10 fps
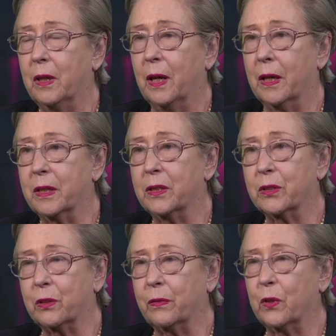and his
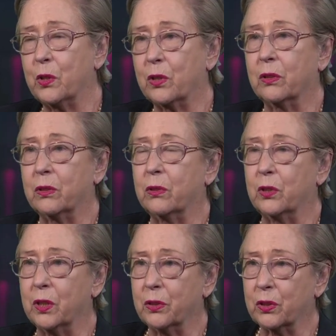devotion to
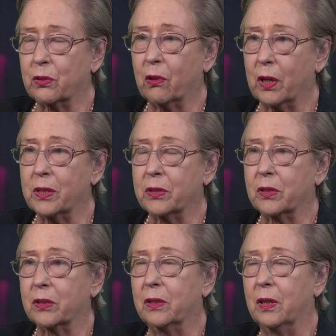Jesus Christ